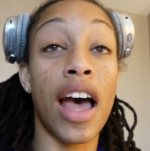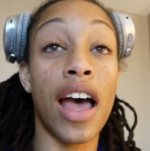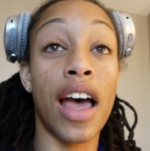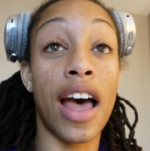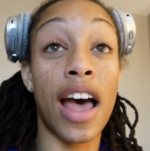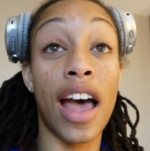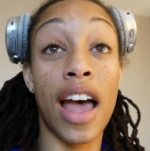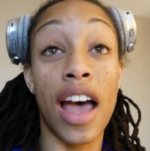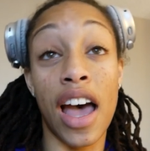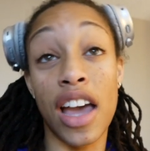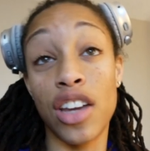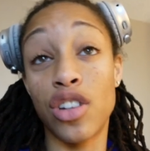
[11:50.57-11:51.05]

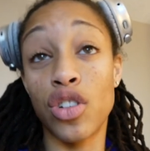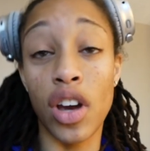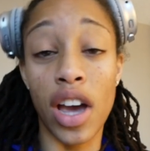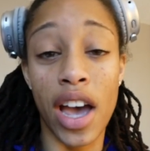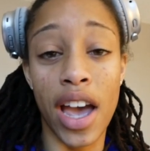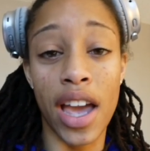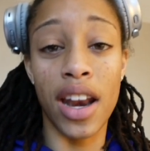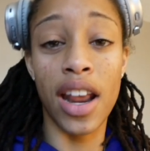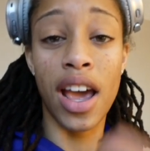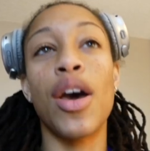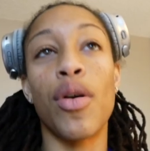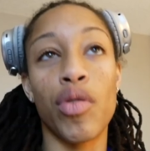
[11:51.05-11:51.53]
I
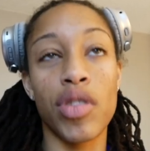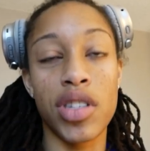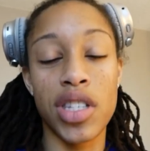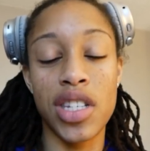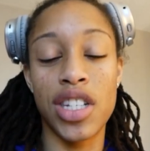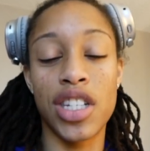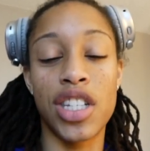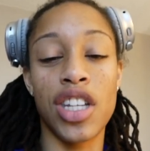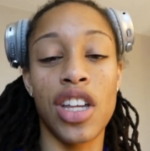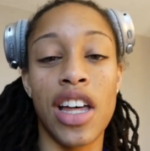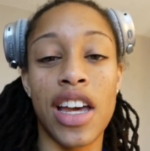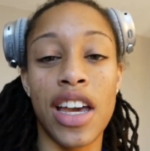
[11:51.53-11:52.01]
tried. It
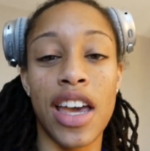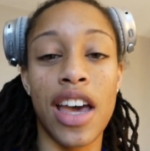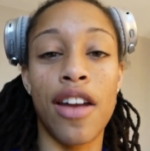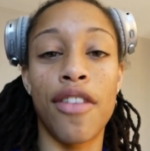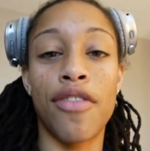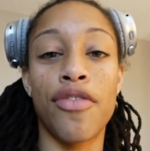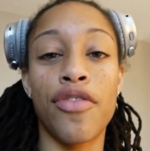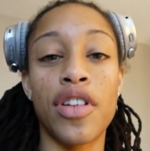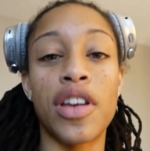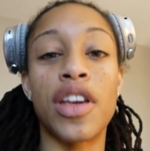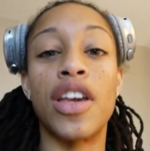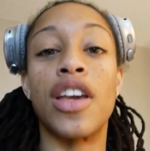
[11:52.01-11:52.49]
wasn't until I got a
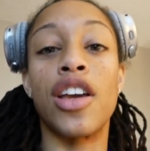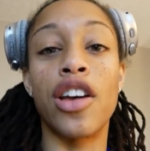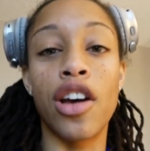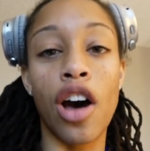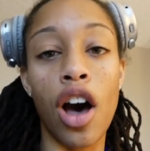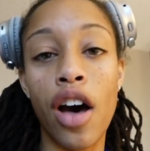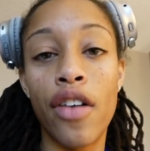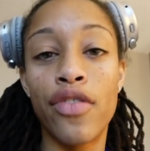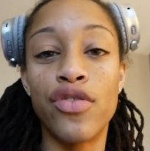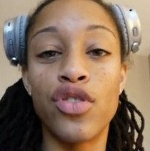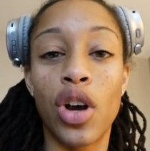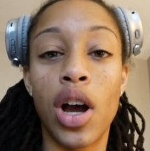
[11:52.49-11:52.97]
freaking
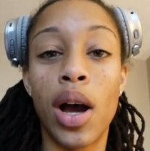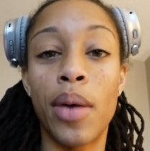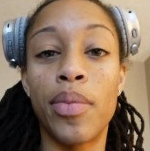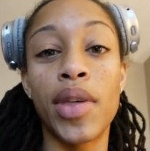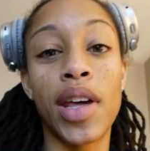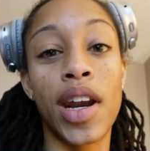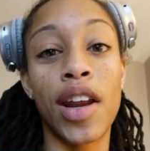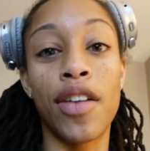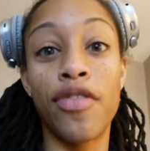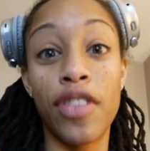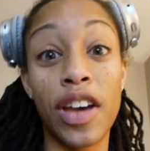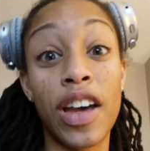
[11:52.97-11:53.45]
cough drop
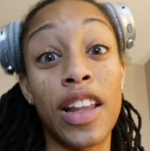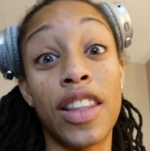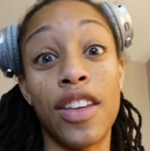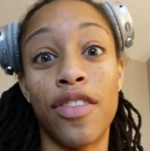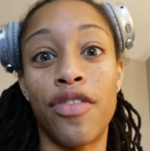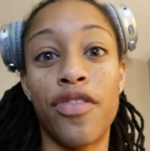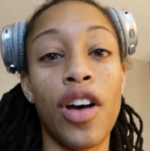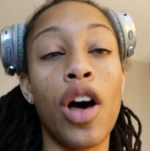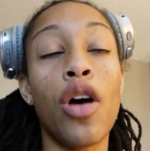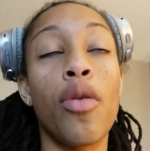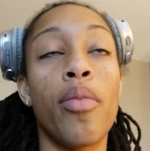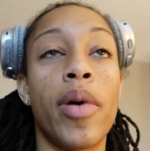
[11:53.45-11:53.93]
that I finally
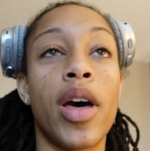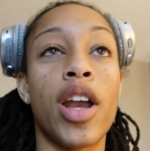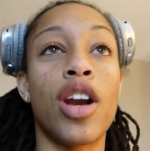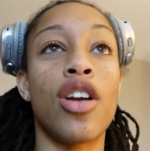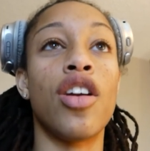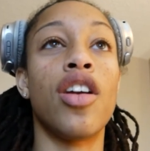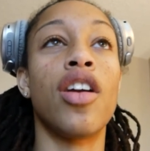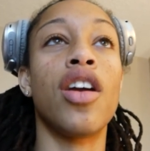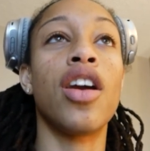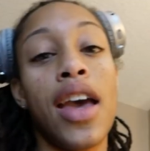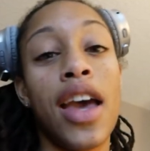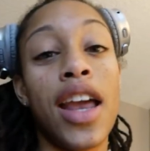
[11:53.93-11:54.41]
felt
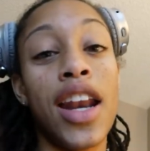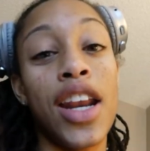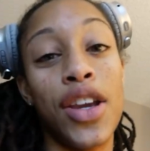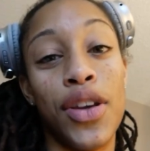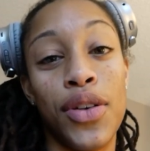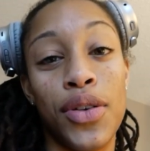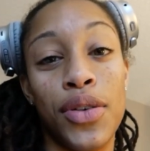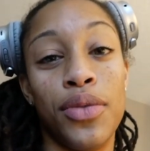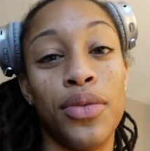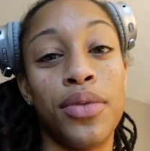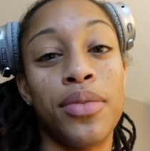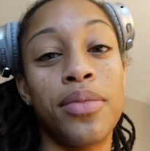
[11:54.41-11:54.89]
better.
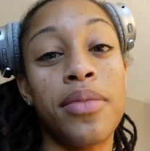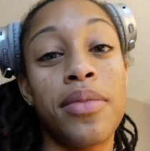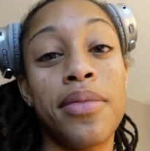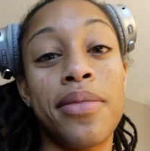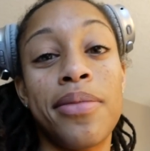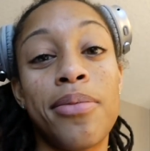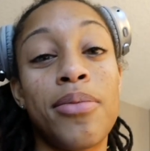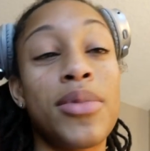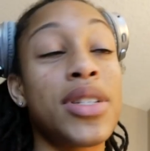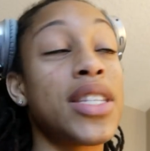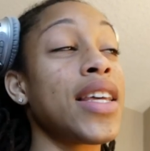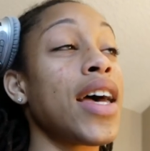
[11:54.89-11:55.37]
Anywho,
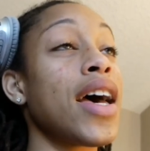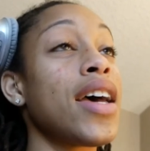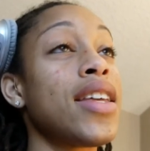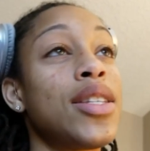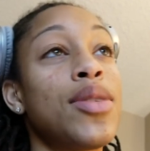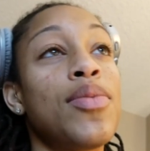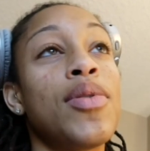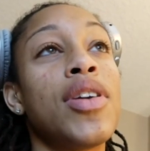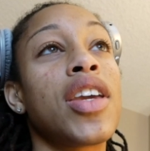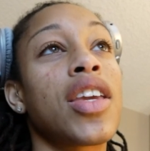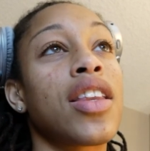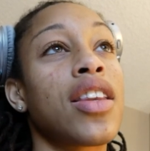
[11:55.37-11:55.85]

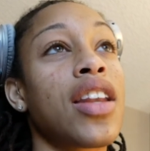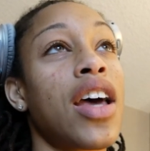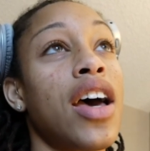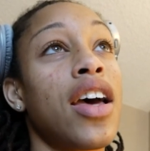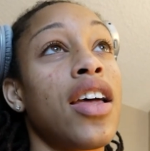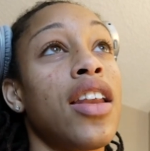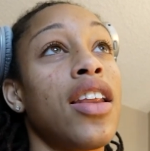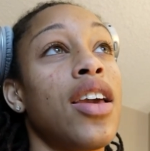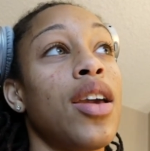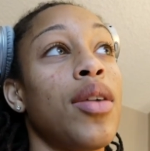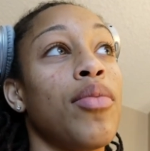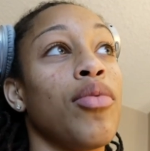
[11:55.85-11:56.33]
besides being
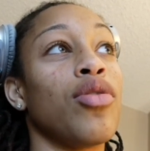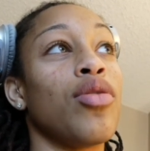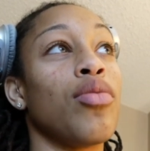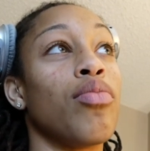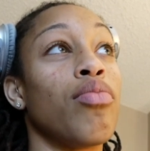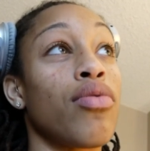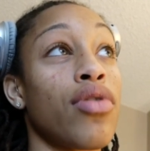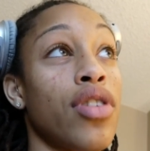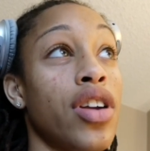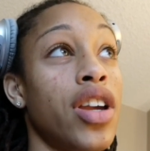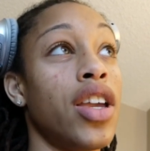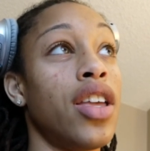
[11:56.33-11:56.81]
not able to
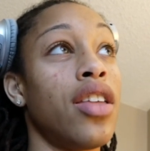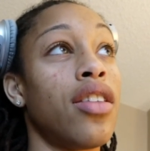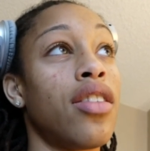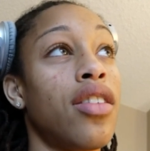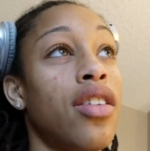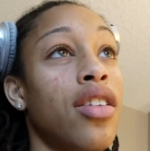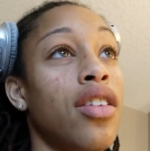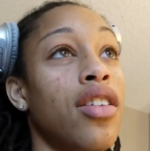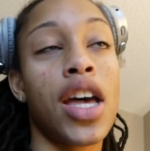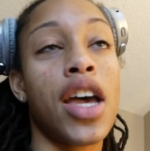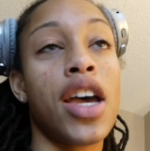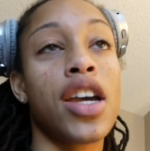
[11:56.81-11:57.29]
breathe,
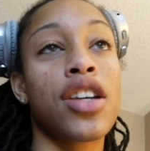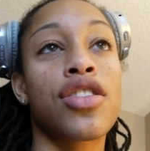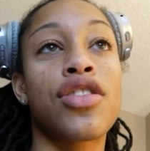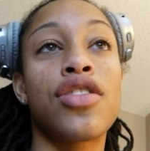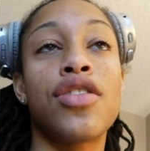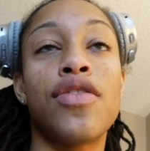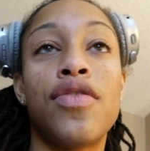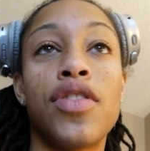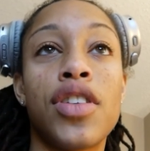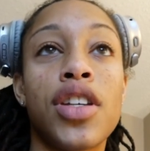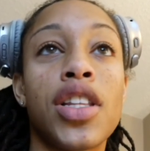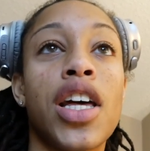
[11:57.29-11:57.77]
I
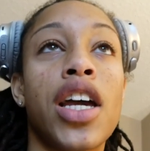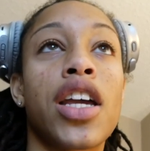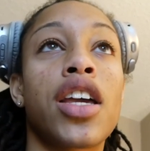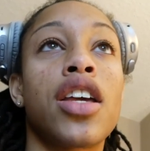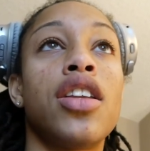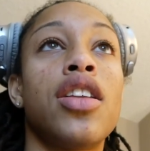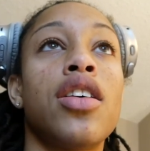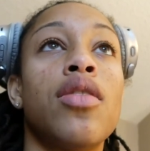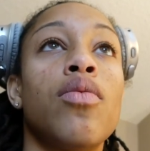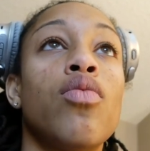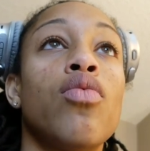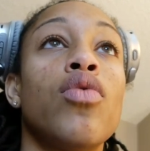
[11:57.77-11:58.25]
actually feel like I
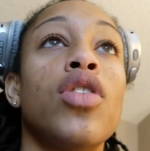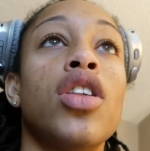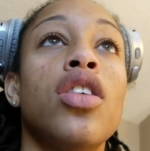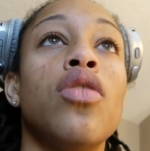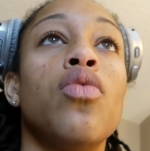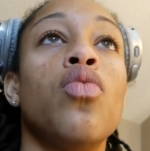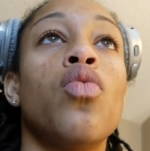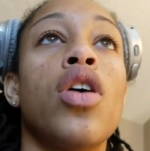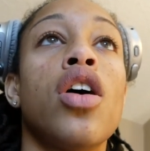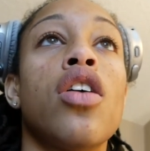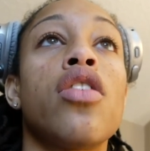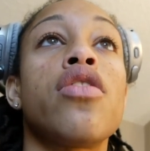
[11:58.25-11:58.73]
did
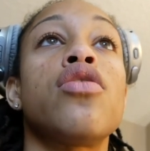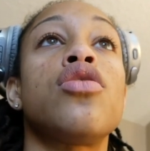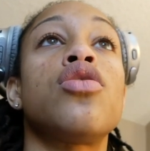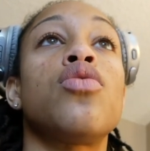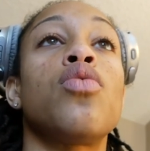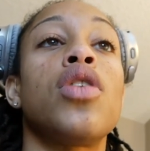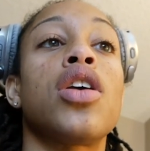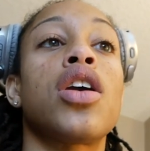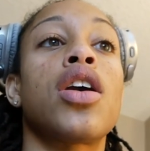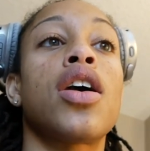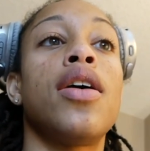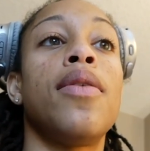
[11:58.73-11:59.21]
really well this
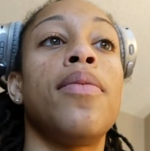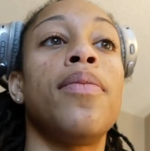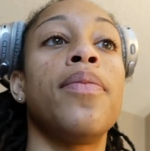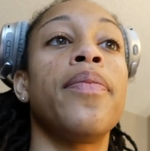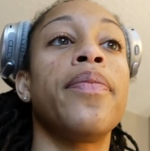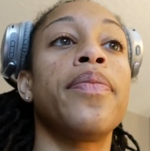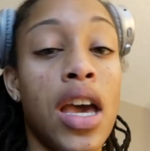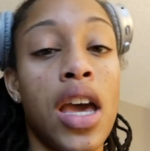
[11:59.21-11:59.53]
weekend.